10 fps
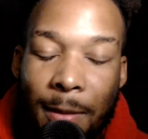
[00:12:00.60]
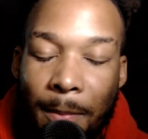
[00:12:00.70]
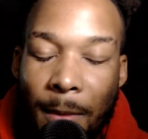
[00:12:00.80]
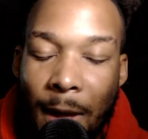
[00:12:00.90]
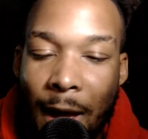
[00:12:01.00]

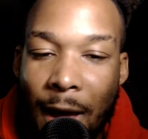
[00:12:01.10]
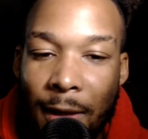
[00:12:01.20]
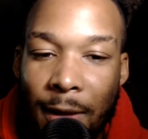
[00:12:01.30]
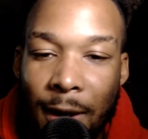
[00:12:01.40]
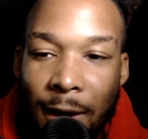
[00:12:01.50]

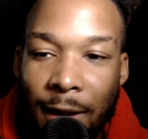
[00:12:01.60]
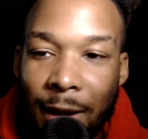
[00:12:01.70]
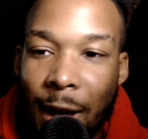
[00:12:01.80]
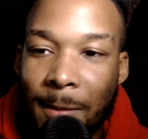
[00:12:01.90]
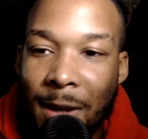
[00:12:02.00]
and the
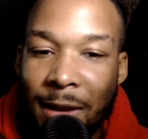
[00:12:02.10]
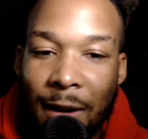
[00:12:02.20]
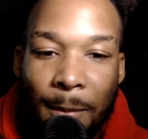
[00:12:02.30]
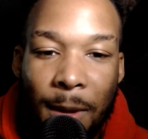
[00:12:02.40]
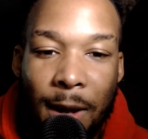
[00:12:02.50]
games that
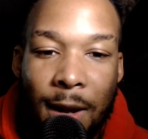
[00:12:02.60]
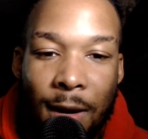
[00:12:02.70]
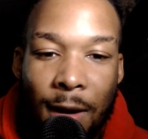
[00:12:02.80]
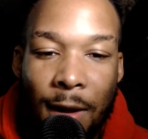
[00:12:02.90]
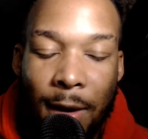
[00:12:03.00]
they've played,
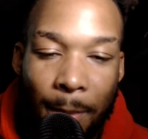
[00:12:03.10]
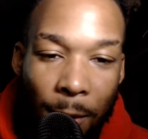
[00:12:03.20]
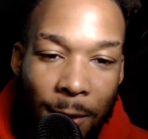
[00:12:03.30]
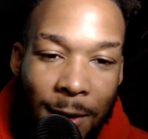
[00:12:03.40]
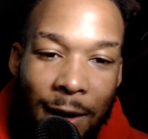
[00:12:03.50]
the
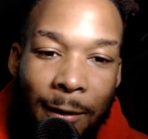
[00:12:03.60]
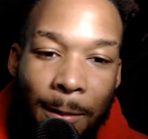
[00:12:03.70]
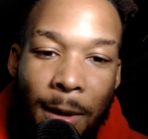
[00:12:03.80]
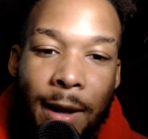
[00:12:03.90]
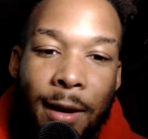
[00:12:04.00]
opponents that they've
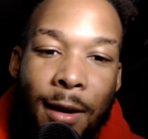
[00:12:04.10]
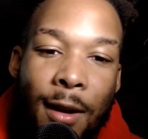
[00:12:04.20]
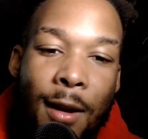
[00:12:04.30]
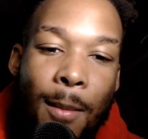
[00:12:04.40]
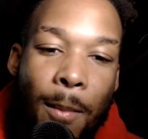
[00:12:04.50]
played,
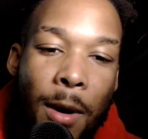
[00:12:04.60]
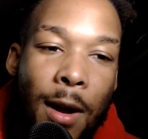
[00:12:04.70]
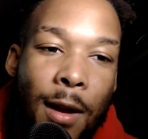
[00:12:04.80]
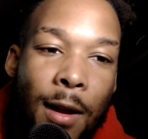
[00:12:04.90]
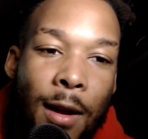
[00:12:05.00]
but
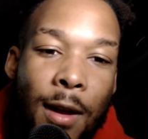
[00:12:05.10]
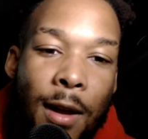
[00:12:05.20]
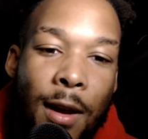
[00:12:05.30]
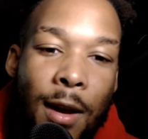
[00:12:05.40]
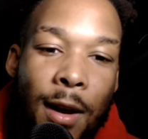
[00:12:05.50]

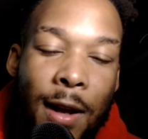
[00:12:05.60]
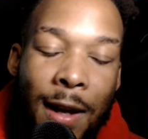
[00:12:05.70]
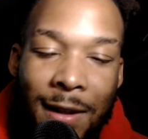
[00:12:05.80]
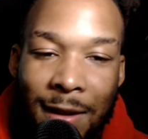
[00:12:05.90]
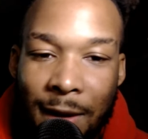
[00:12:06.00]

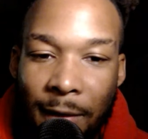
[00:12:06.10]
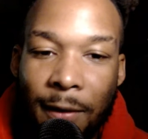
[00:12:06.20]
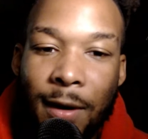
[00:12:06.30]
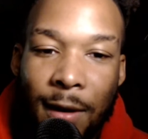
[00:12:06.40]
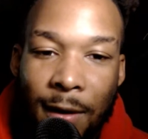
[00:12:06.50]
it's
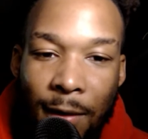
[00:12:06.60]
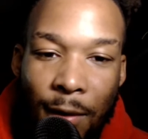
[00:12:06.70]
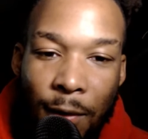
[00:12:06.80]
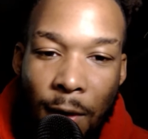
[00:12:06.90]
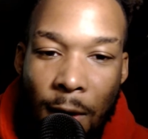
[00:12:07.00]
different
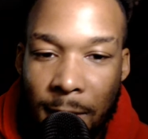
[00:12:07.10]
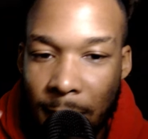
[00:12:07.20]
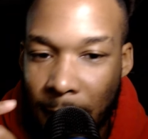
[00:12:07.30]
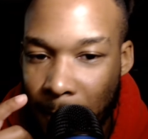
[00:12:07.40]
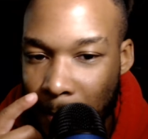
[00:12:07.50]
for
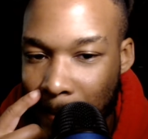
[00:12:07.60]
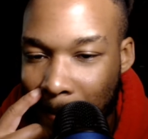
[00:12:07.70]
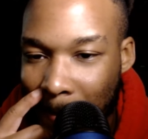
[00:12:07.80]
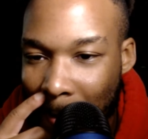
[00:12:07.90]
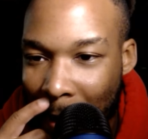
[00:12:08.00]
Arsenal.
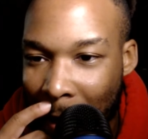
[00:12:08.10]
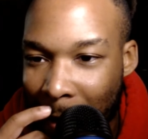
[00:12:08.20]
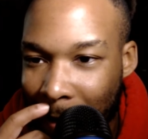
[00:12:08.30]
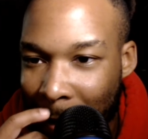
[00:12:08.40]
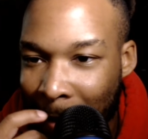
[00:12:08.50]

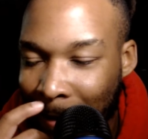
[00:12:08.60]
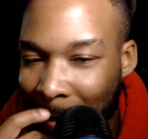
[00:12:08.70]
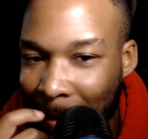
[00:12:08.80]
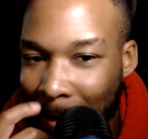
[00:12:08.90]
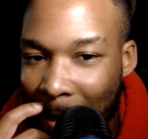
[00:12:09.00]
And I
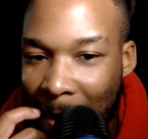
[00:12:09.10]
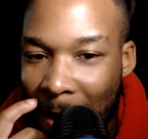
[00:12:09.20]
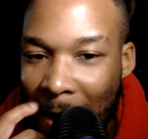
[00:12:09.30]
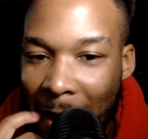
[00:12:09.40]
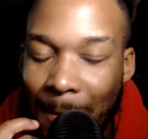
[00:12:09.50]
think
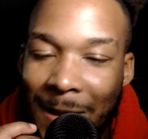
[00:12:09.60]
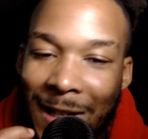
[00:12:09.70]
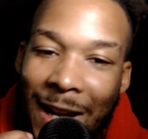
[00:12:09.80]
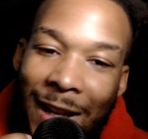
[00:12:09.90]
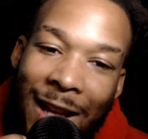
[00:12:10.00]
him
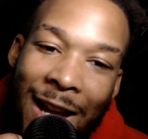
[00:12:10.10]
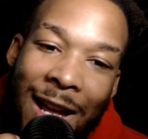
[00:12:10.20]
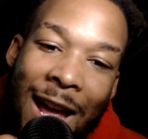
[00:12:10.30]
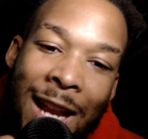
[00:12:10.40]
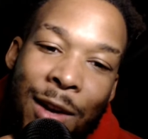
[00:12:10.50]
saying that
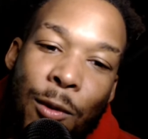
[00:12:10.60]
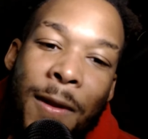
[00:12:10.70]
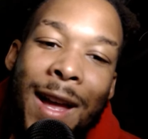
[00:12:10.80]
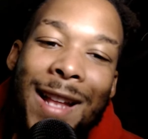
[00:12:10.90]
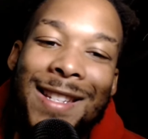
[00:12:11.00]
anyone
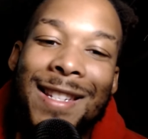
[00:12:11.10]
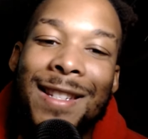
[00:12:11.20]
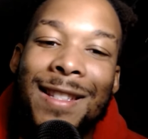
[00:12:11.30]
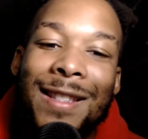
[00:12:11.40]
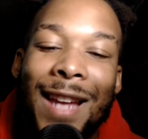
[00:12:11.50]
that
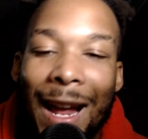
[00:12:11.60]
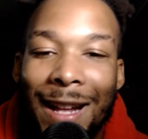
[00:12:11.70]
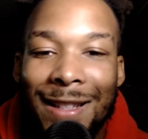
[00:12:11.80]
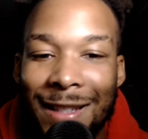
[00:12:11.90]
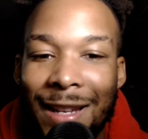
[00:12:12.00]
can't
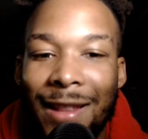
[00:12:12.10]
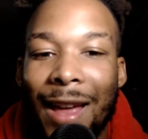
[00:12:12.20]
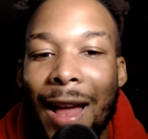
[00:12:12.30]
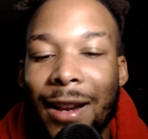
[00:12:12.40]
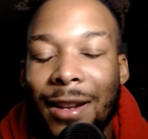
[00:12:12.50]
see
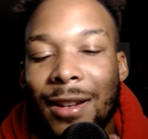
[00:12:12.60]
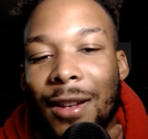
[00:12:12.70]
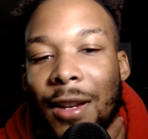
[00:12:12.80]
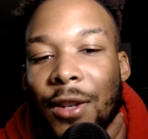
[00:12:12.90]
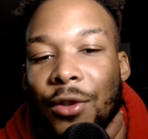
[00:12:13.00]
that
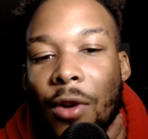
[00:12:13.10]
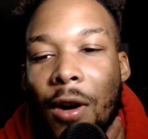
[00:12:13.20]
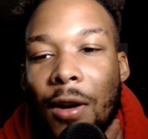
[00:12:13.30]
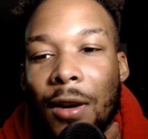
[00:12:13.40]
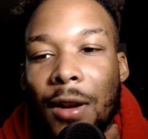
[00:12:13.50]
is wrong,